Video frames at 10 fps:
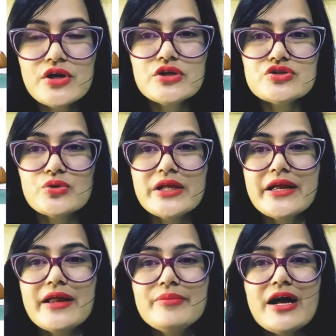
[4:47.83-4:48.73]
so there
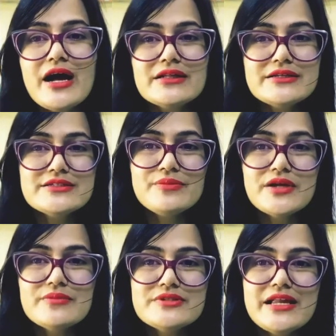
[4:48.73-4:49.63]
can be other
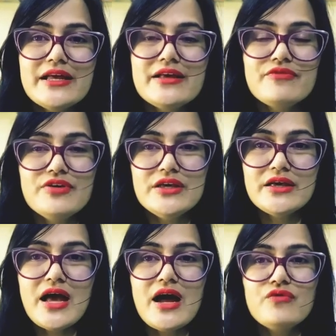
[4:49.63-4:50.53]
symptoms, like
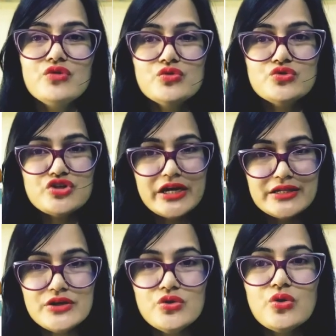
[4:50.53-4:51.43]
we have to
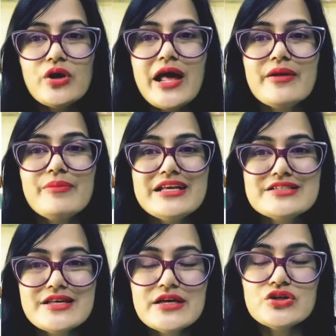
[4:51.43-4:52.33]
check the urodynamics.